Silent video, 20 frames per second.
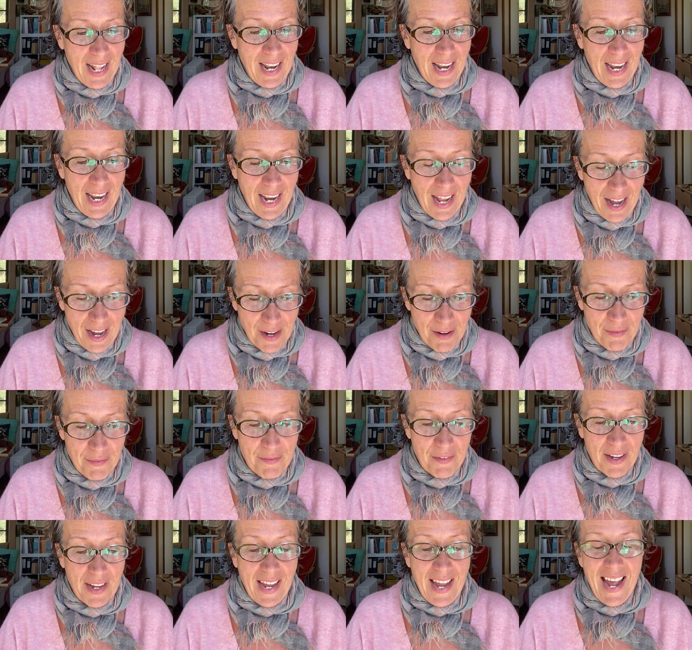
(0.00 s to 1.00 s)

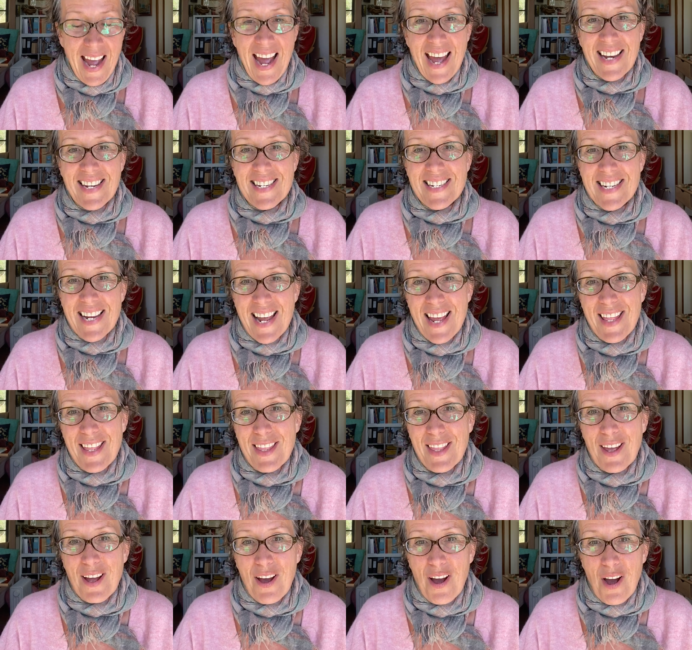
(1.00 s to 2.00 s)
Life and death
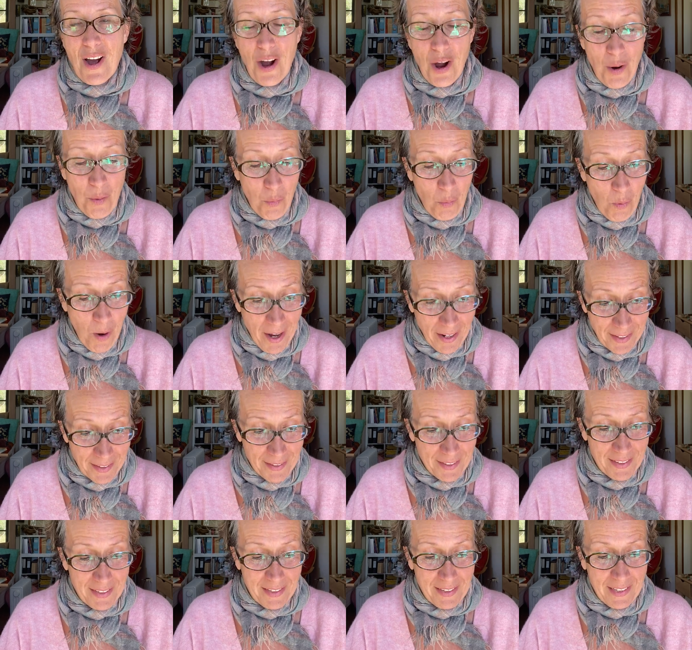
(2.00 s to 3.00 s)
are
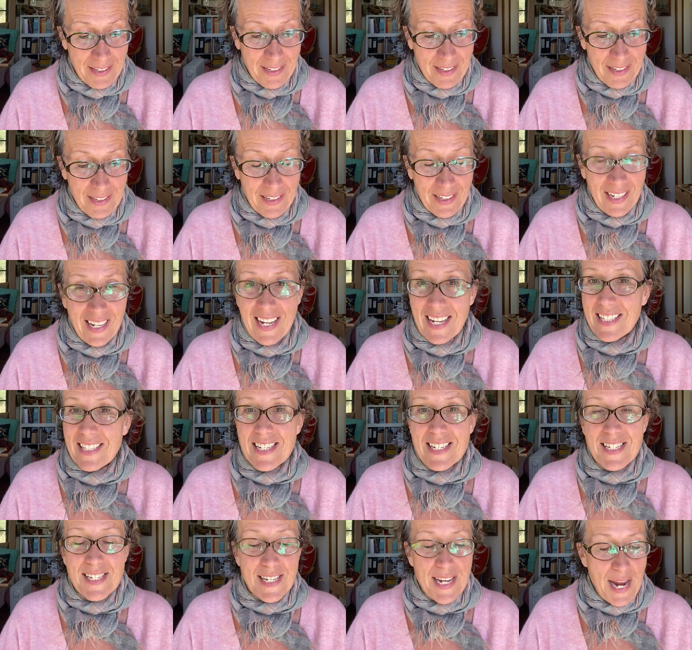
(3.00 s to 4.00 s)
one and
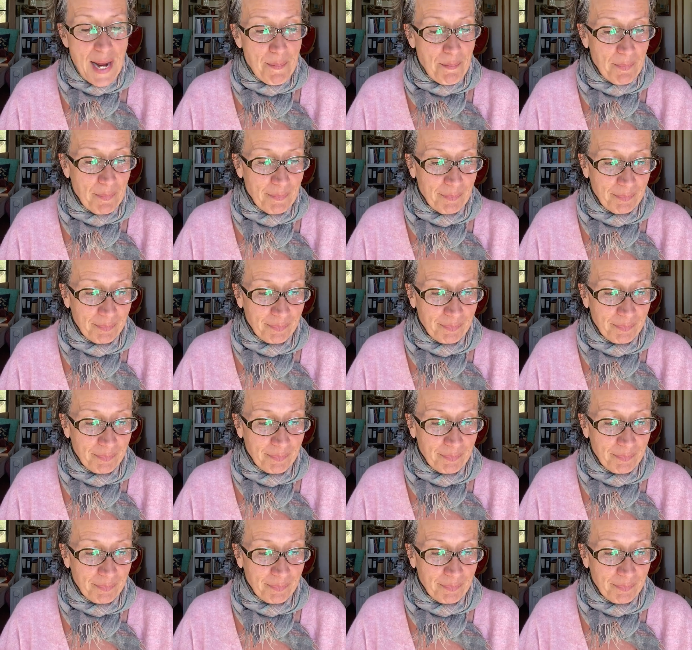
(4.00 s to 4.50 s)
the same.